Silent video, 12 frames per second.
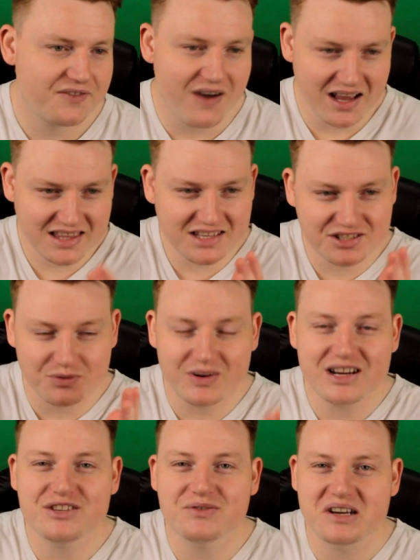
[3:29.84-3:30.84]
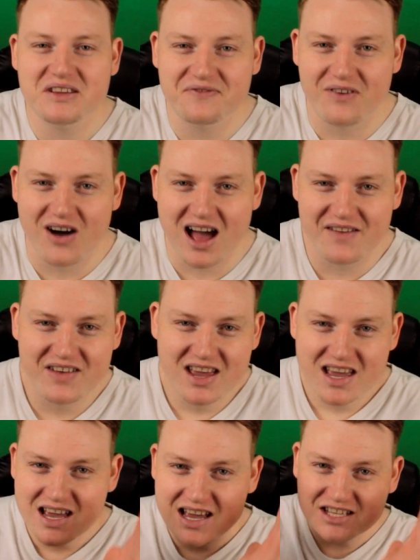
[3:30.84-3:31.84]
fact that 2025.
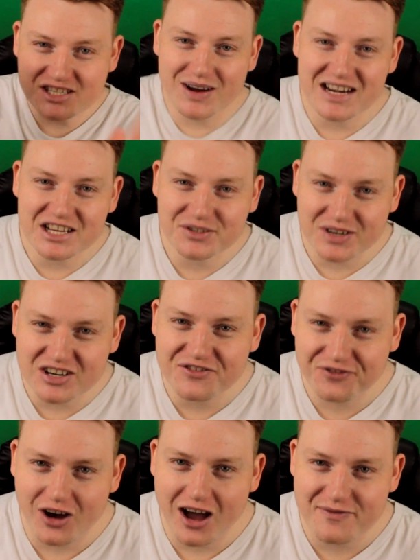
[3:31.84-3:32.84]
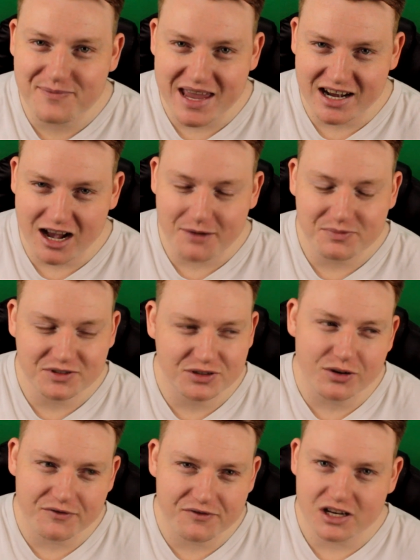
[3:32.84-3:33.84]
2025, man. I was
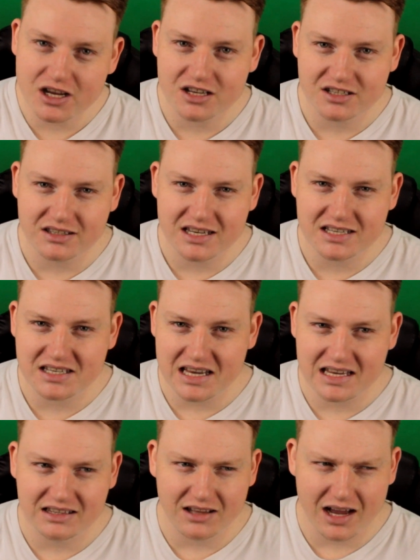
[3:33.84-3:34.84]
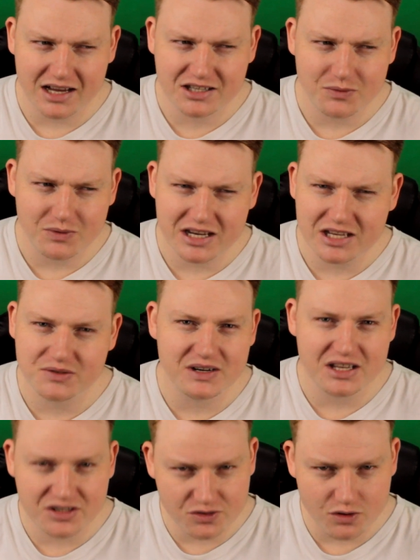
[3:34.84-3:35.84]
doing videos on this in like
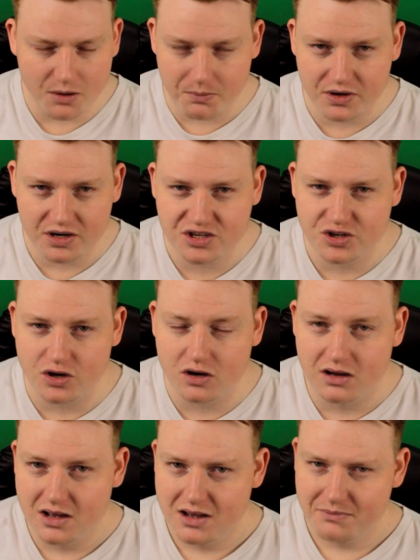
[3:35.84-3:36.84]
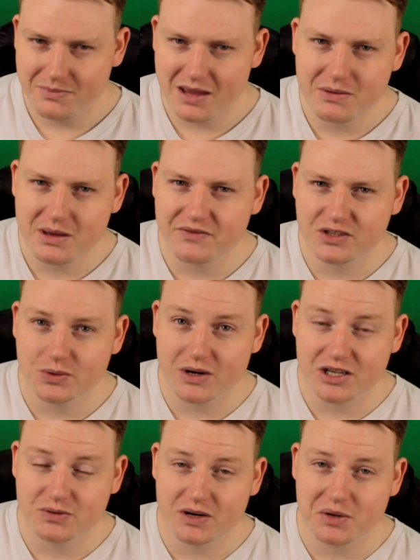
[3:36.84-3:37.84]
2022, I'm pretty sure. Maybe even
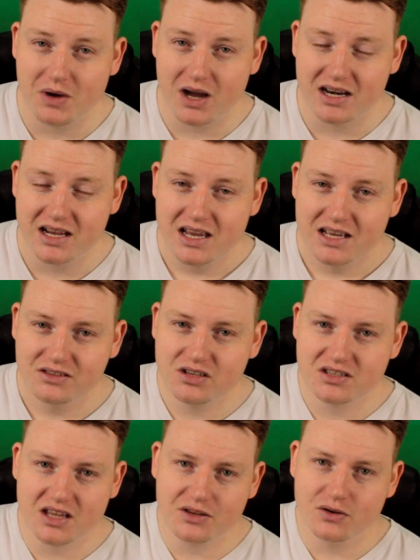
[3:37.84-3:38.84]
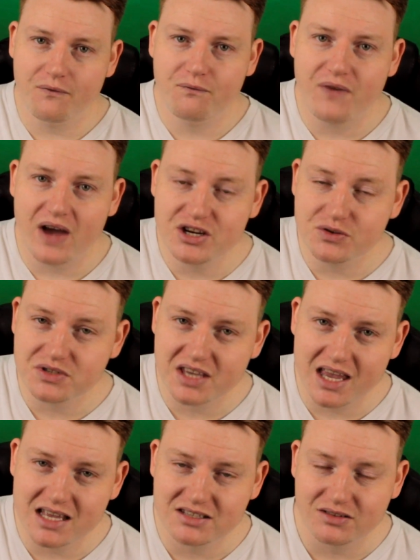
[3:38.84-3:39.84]
2021. Just not doing facial
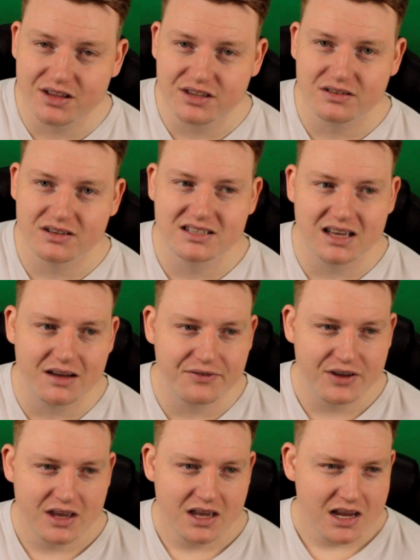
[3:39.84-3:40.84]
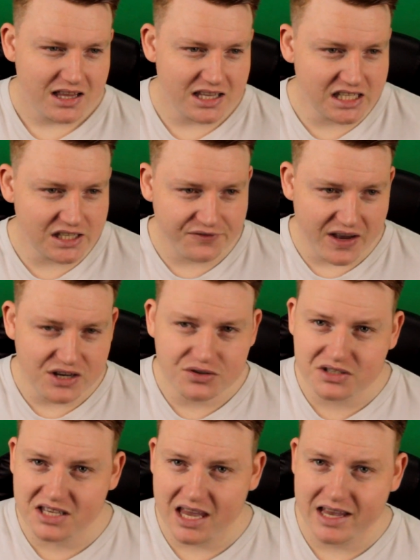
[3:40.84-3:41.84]
scans and all that sort of stuff. Like these
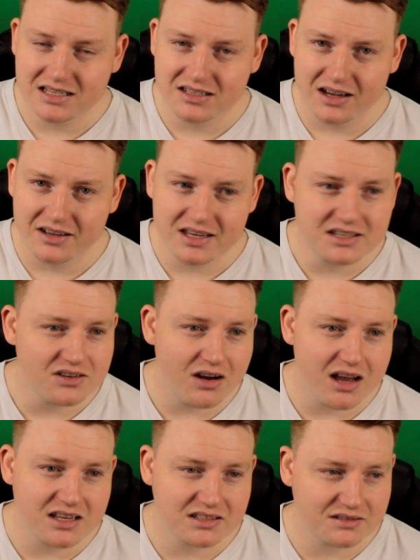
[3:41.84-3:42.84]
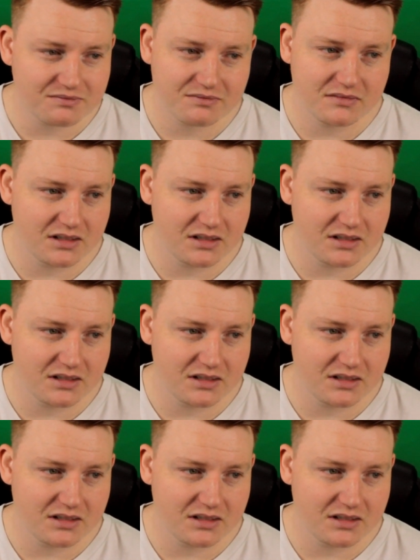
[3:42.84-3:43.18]
facial scans, like these guys